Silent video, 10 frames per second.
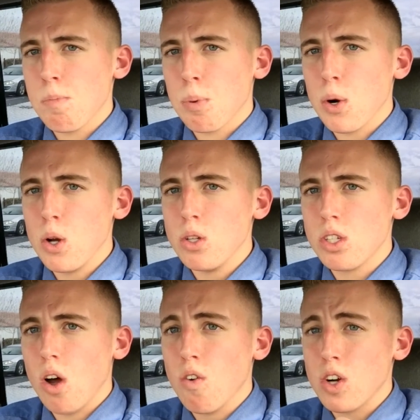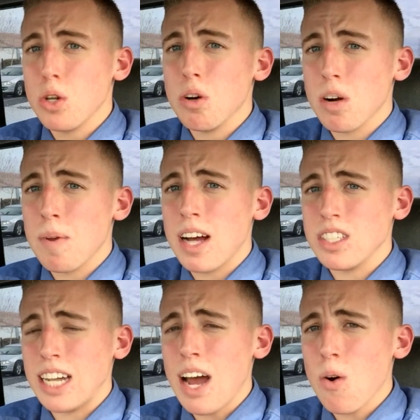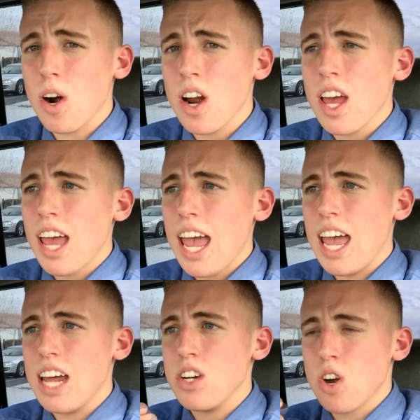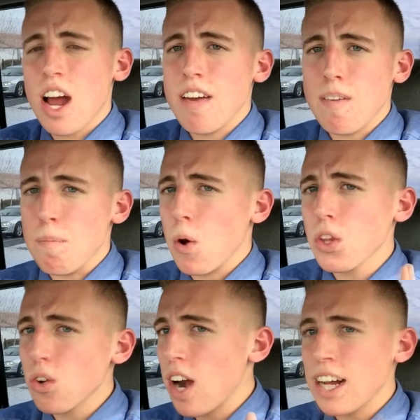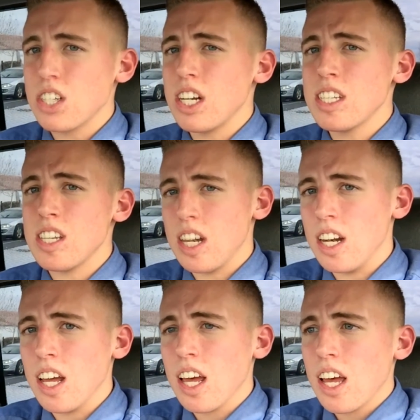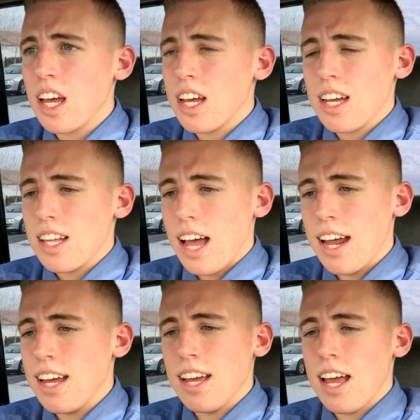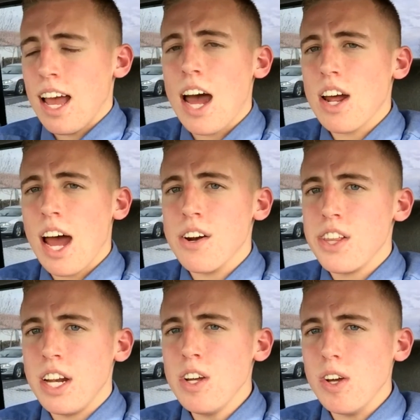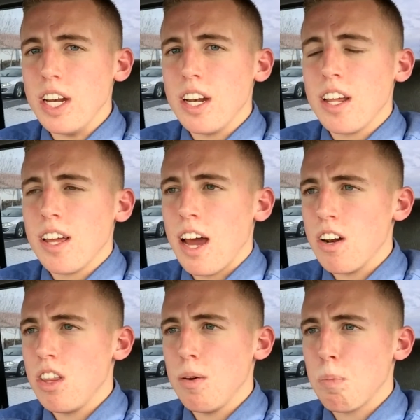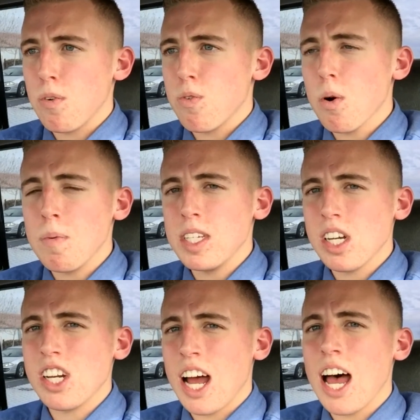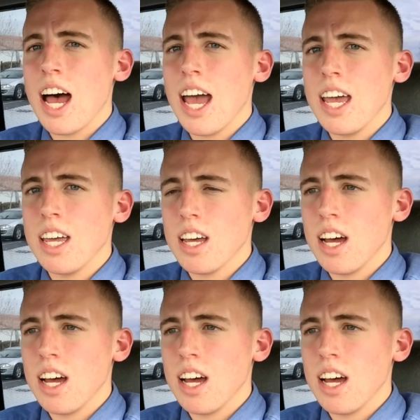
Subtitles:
produce over 200 miles an hour and drive in both directions? And how do they do it? How do they perform at such a high